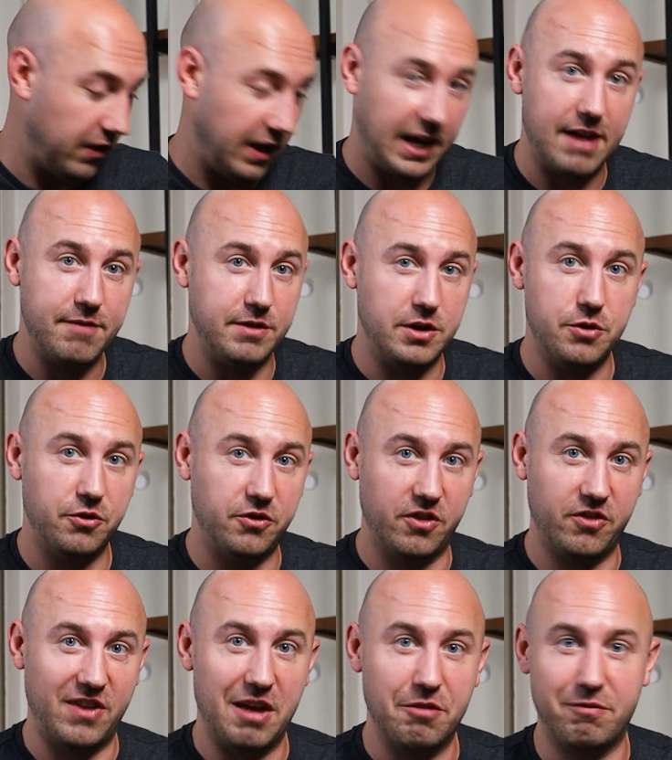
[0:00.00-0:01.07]
I've used
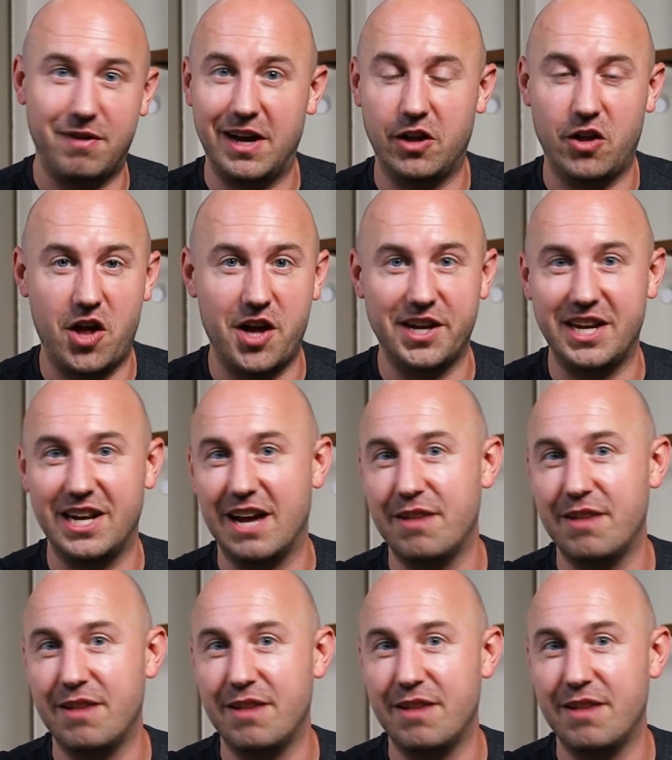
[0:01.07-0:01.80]
the sound file on it.